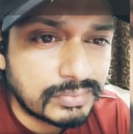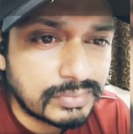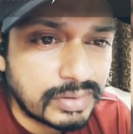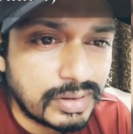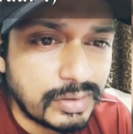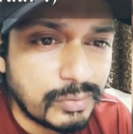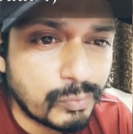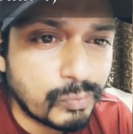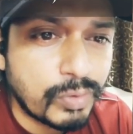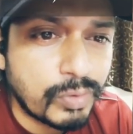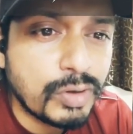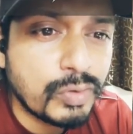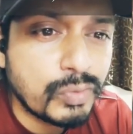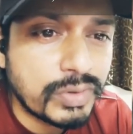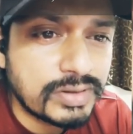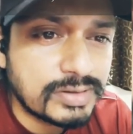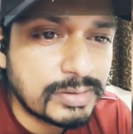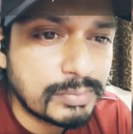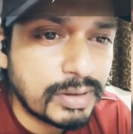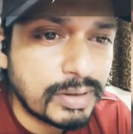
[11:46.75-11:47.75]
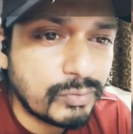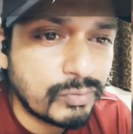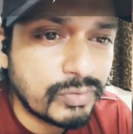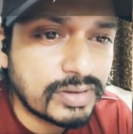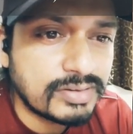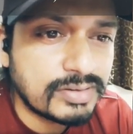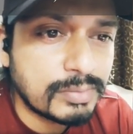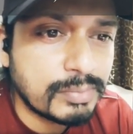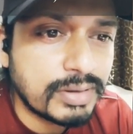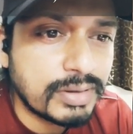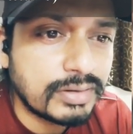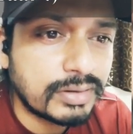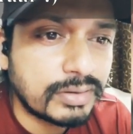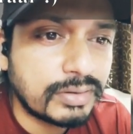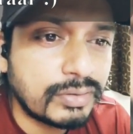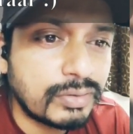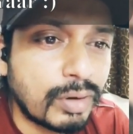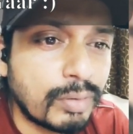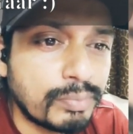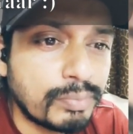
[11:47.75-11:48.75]
Right? What do we estimate? We estimate the
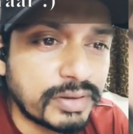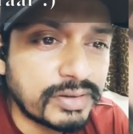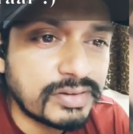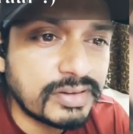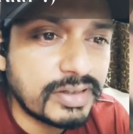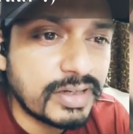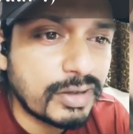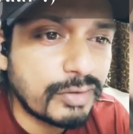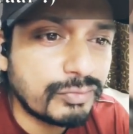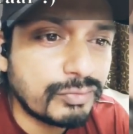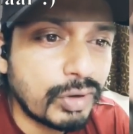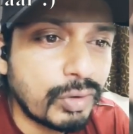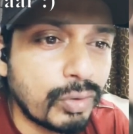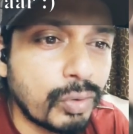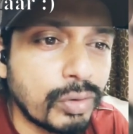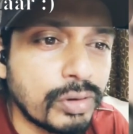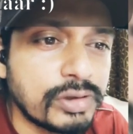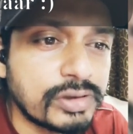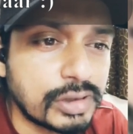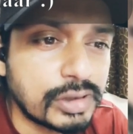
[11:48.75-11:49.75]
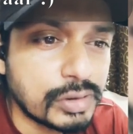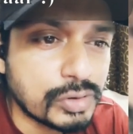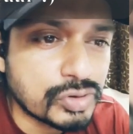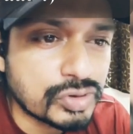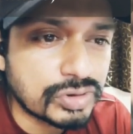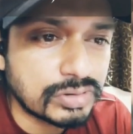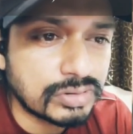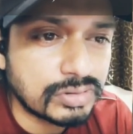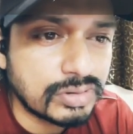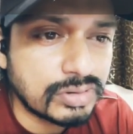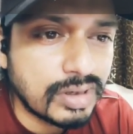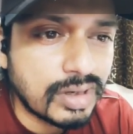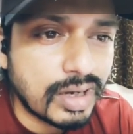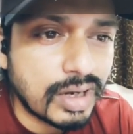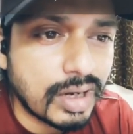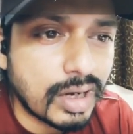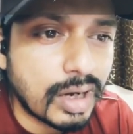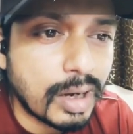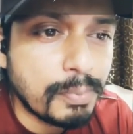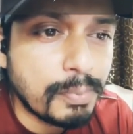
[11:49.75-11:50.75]
complexity of the whole solution
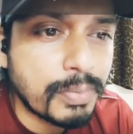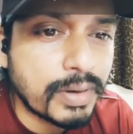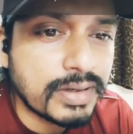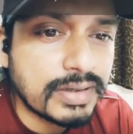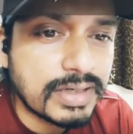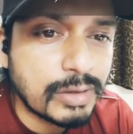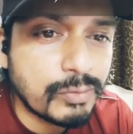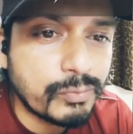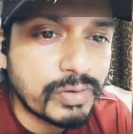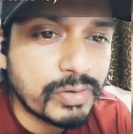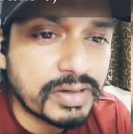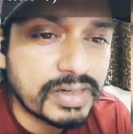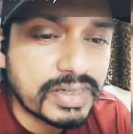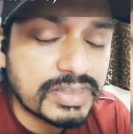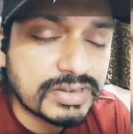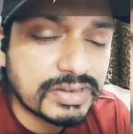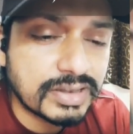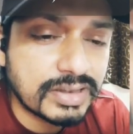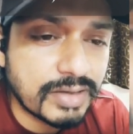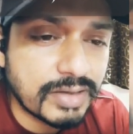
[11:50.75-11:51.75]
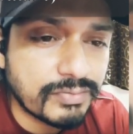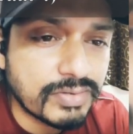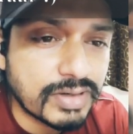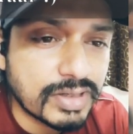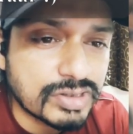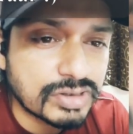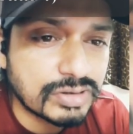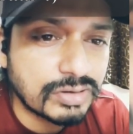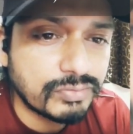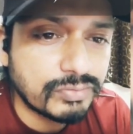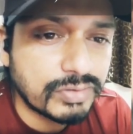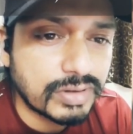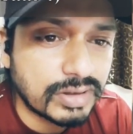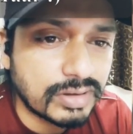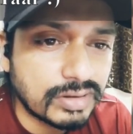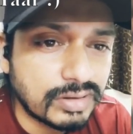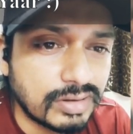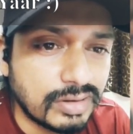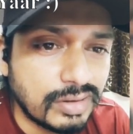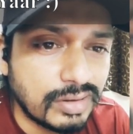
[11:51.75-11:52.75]
up until we reach the definition of
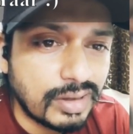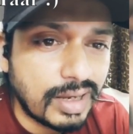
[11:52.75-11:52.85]
done.